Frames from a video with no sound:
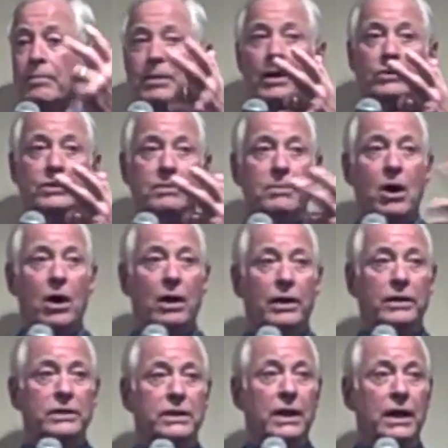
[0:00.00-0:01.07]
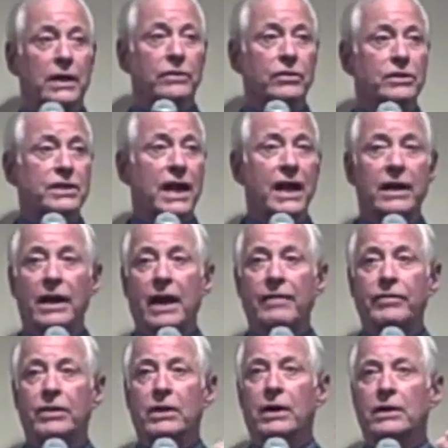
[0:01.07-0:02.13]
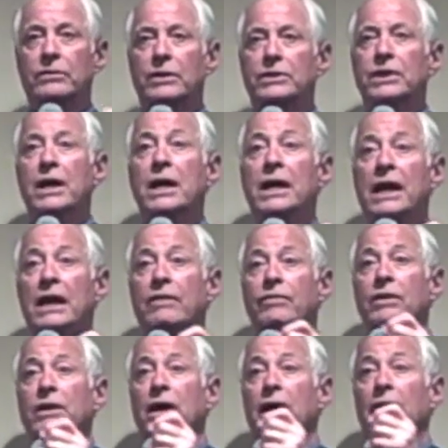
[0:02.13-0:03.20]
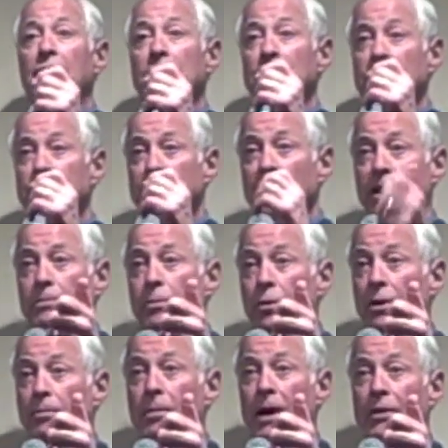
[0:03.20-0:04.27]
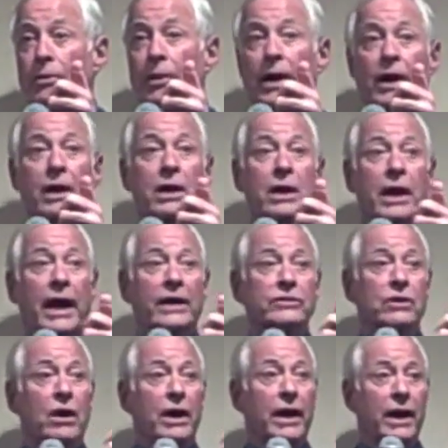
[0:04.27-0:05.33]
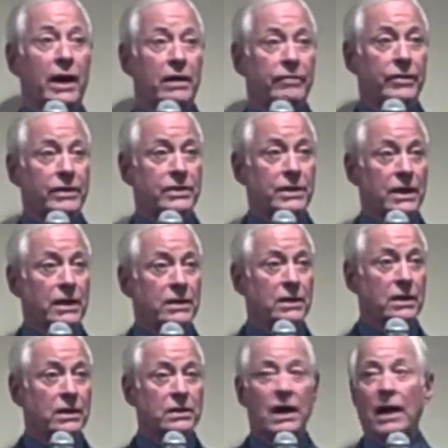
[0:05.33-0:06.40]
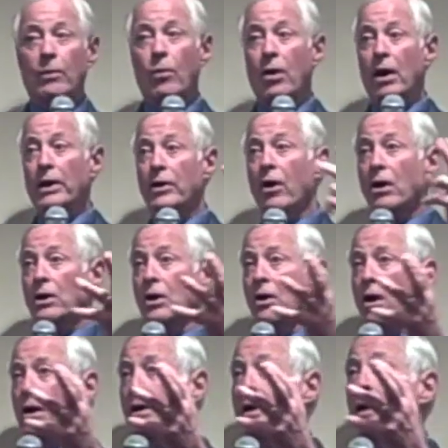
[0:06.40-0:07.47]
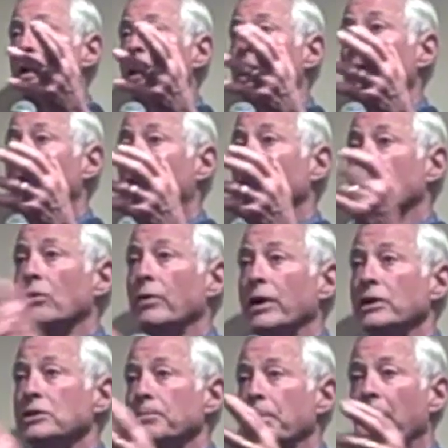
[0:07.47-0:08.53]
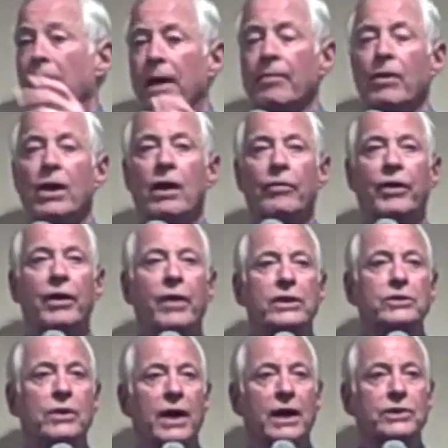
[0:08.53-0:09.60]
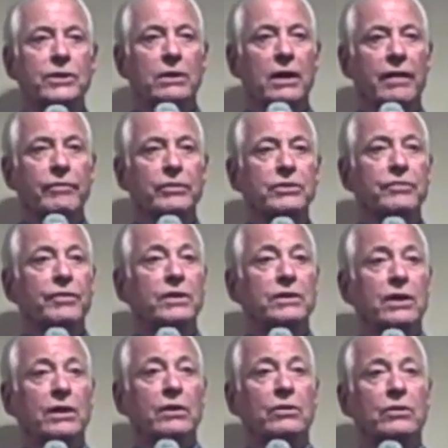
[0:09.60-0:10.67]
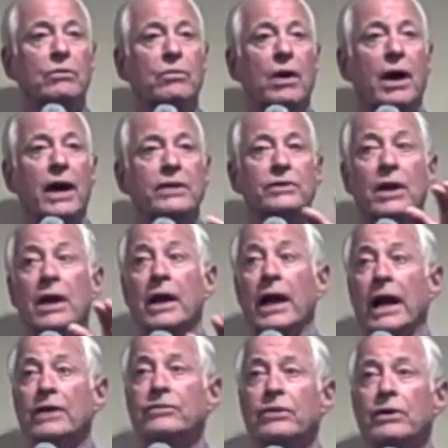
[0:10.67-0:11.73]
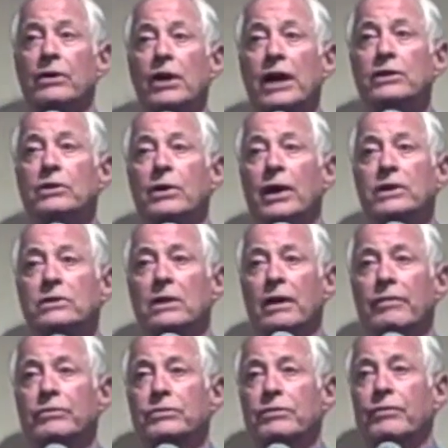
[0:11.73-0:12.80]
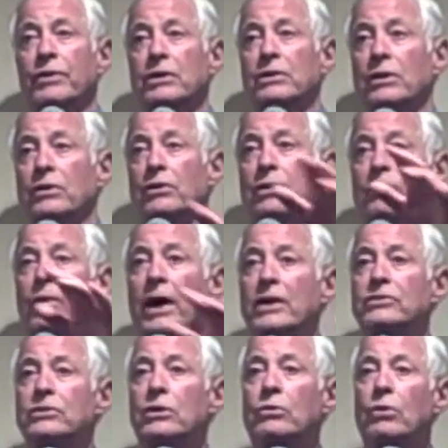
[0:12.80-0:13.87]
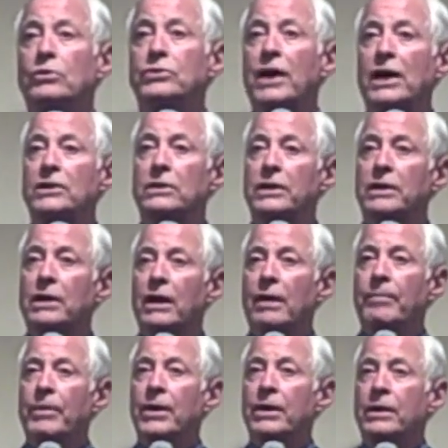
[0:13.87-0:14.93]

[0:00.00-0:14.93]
Belgium, Holland, the Scandinavian countries, even Singapore, by the way, has gone ahead of us, Taiwan, Hong Kong, Korea, Japan. Their education levels have continued to rise. As their education levels have continued to rise, their gross national income